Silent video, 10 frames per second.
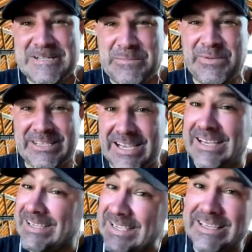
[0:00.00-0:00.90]
But yeah,
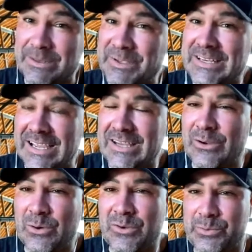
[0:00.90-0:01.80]
again, I mean, I had an
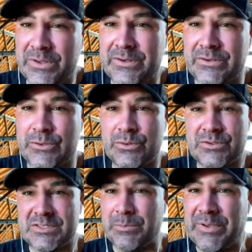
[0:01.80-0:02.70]
older brother who
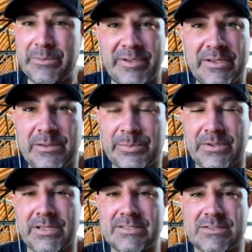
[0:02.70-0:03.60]
used to beat me up.
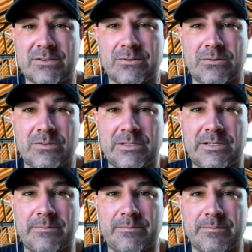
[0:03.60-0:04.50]
And
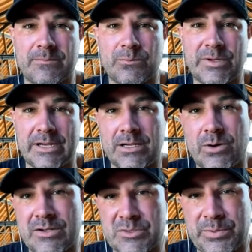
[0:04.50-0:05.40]
so when I go
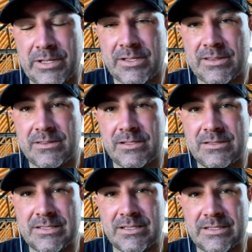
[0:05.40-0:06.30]
out to play
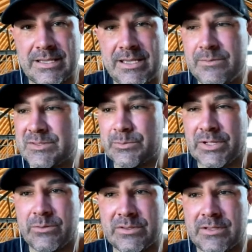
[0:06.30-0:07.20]
in the games and
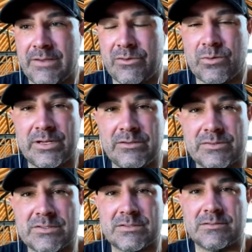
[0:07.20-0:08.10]
play with everyone
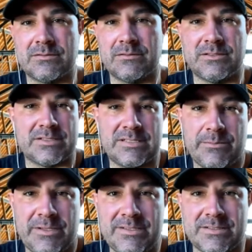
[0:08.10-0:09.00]
else, it just
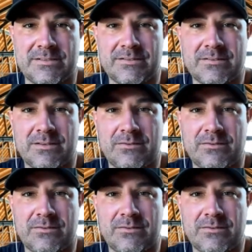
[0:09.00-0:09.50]
seemed easy, you know?